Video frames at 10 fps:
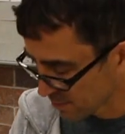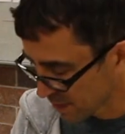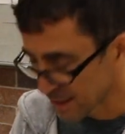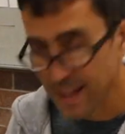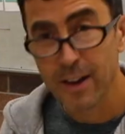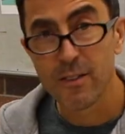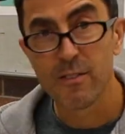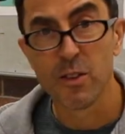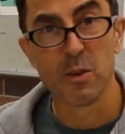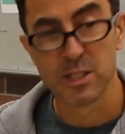like that
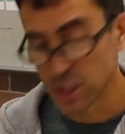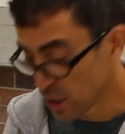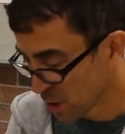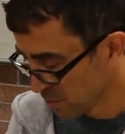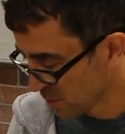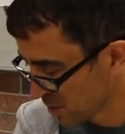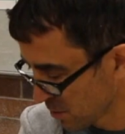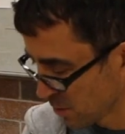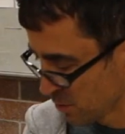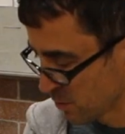for the rest of the year until
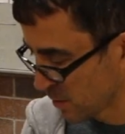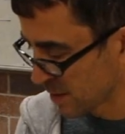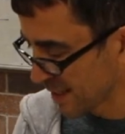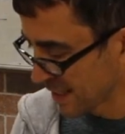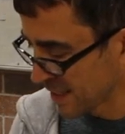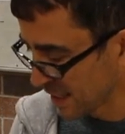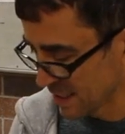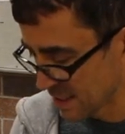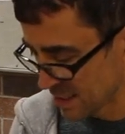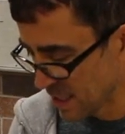we do
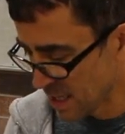cleanings.